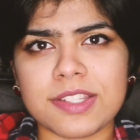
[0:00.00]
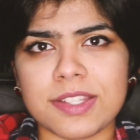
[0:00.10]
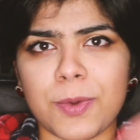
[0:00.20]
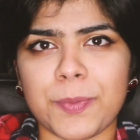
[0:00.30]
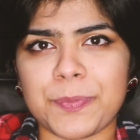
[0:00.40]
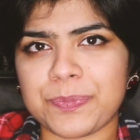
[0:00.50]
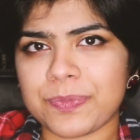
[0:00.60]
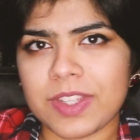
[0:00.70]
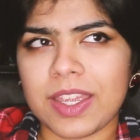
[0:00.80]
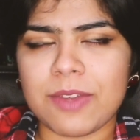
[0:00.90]
so
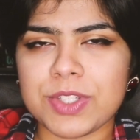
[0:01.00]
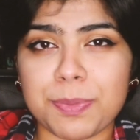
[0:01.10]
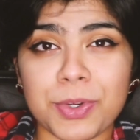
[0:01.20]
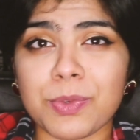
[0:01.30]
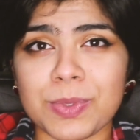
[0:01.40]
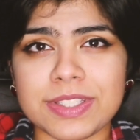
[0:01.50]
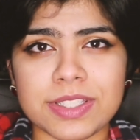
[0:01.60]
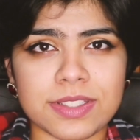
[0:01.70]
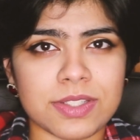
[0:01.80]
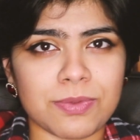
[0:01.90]
it was a pretty
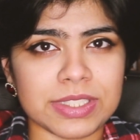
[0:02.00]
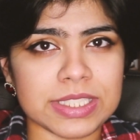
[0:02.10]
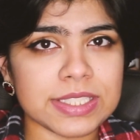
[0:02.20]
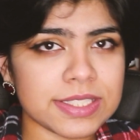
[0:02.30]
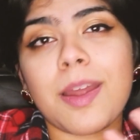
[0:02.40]
recent release.